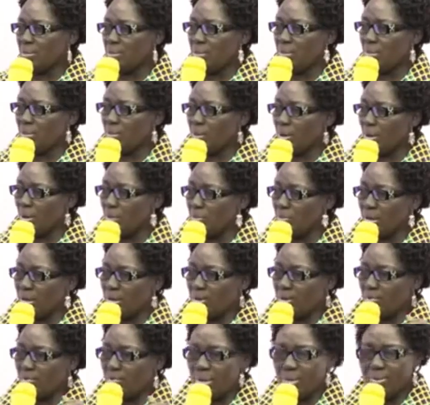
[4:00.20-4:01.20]
you can make
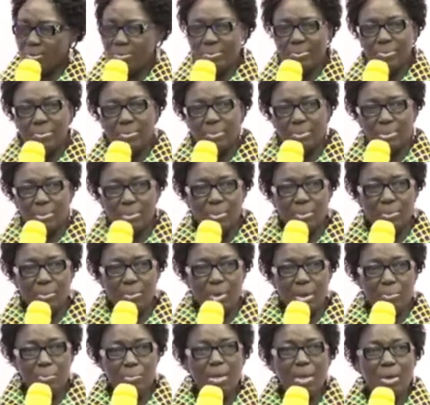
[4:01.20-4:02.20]
a dress, you
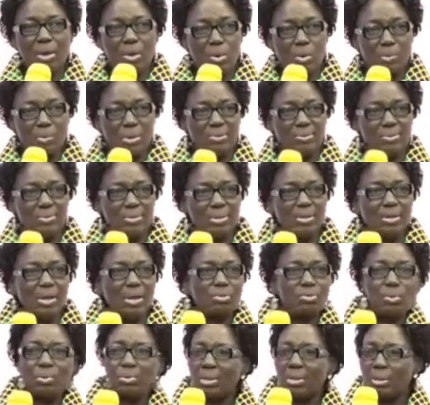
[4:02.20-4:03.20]
can make a gomas. It
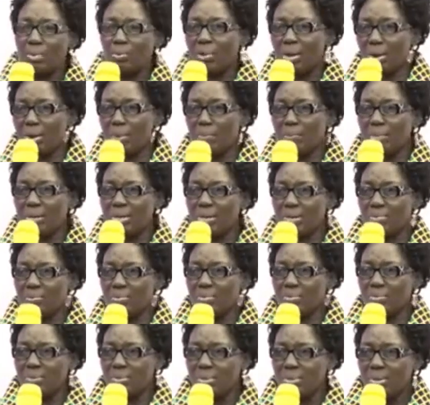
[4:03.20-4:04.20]
has all the Uganda
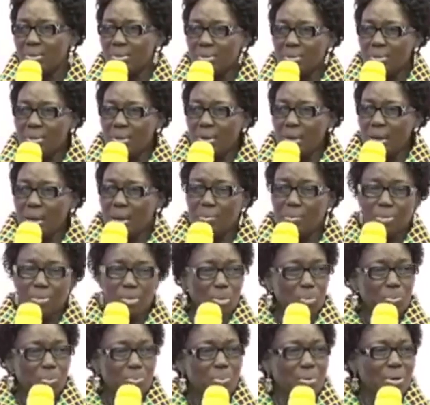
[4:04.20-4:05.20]
Matters.
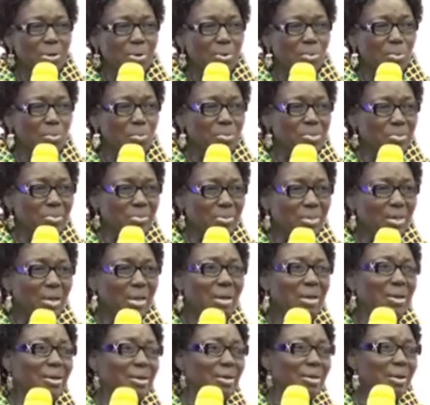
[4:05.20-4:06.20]
Archbishop Luum is
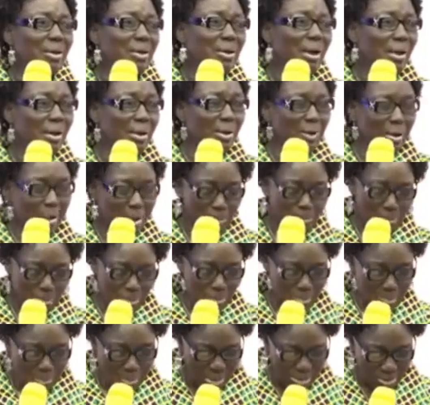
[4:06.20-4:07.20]
there,
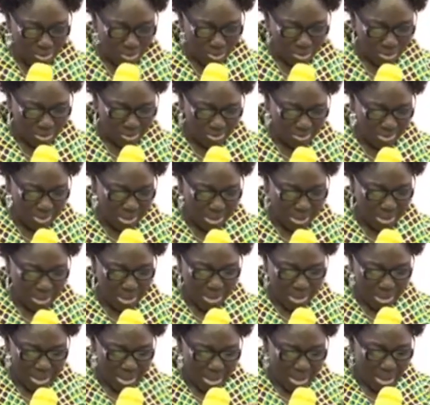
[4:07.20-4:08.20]
Bishop Huntington is there,
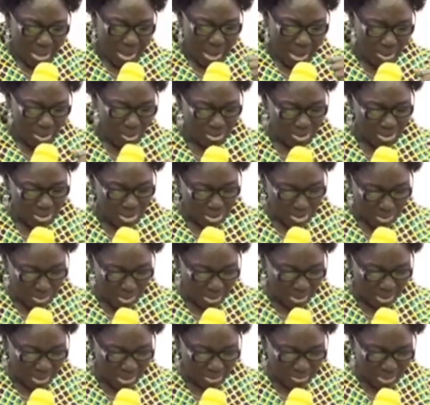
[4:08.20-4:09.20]
and all the other
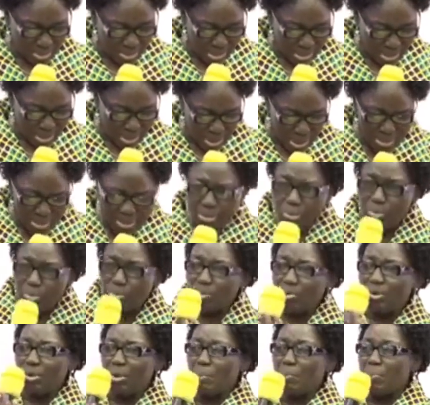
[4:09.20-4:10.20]
matters are there. I think it
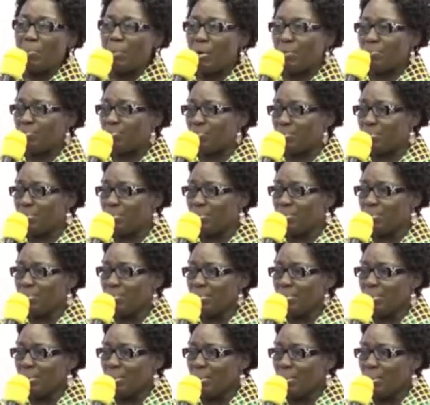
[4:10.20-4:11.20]
would be really powerful
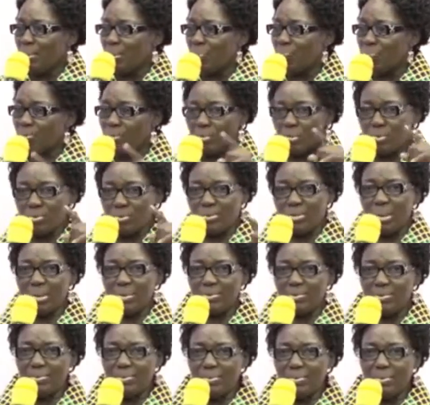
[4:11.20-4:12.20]
if on those
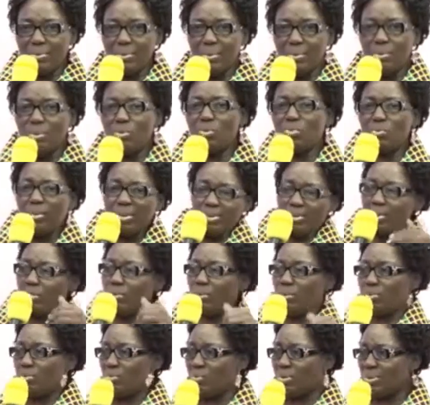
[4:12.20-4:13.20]
days you dressed in
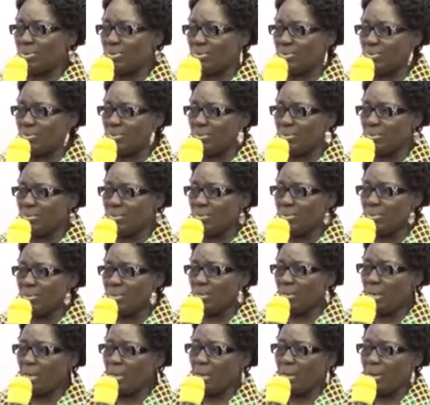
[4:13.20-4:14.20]
those dresses
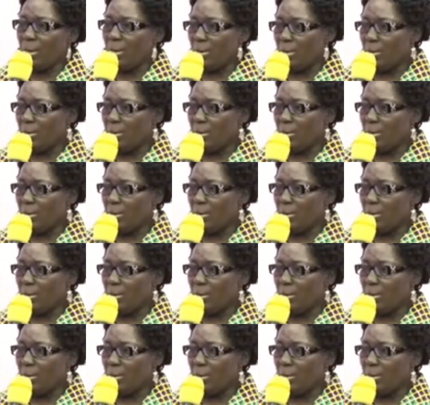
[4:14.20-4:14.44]
here